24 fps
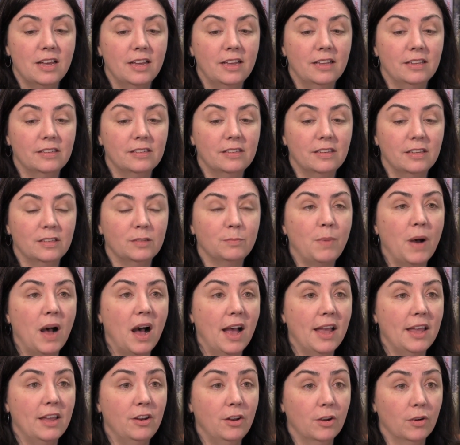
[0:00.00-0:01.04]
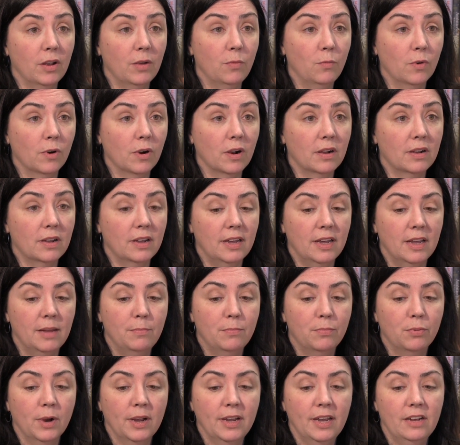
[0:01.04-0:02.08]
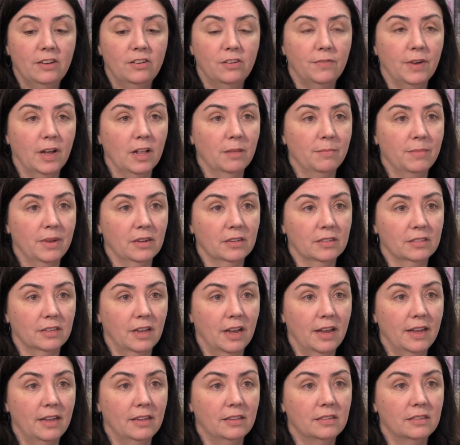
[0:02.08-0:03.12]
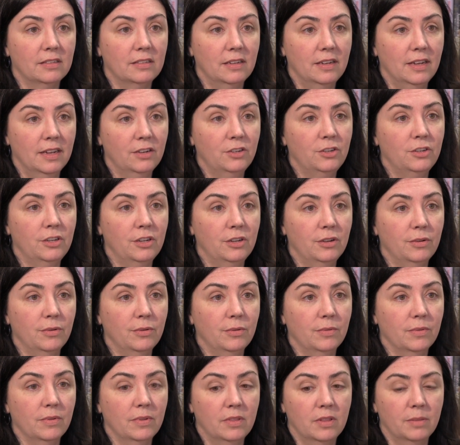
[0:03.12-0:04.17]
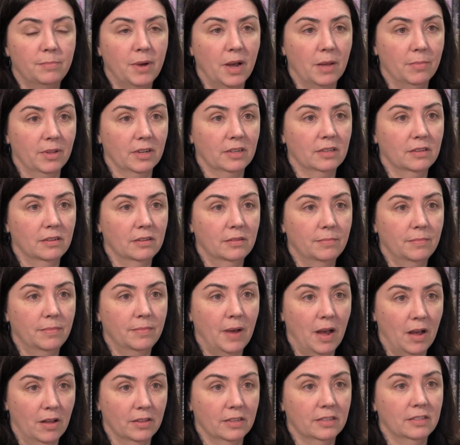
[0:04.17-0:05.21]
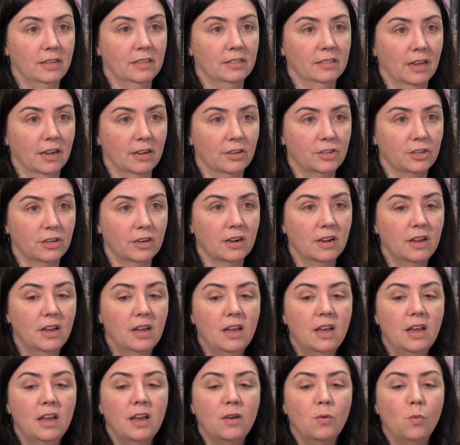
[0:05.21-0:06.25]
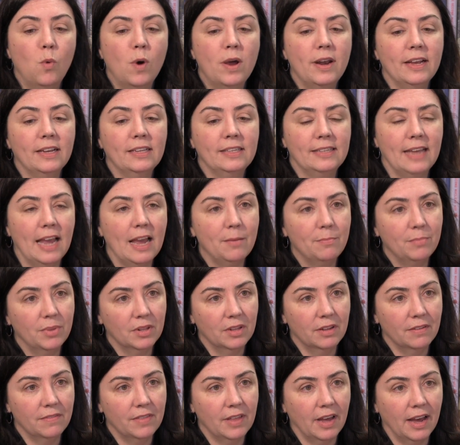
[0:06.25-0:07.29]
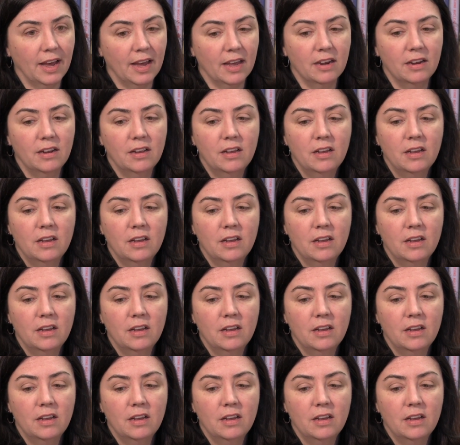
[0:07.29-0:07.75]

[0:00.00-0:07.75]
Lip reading: is his pioneering work in bringing developmental science into the public policy sector. One example of that